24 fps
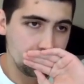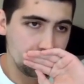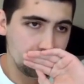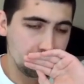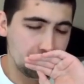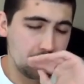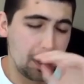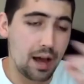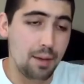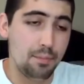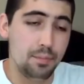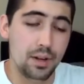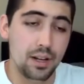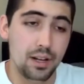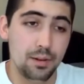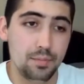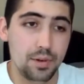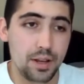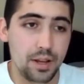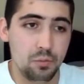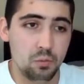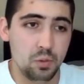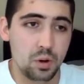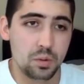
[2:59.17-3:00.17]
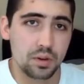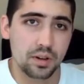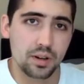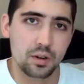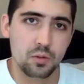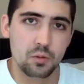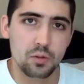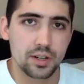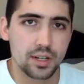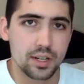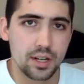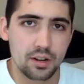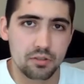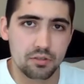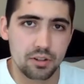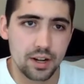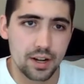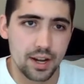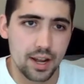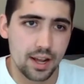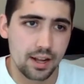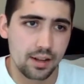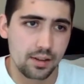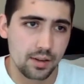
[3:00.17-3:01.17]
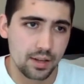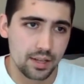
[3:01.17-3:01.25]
pop up, and what we're going to work on right now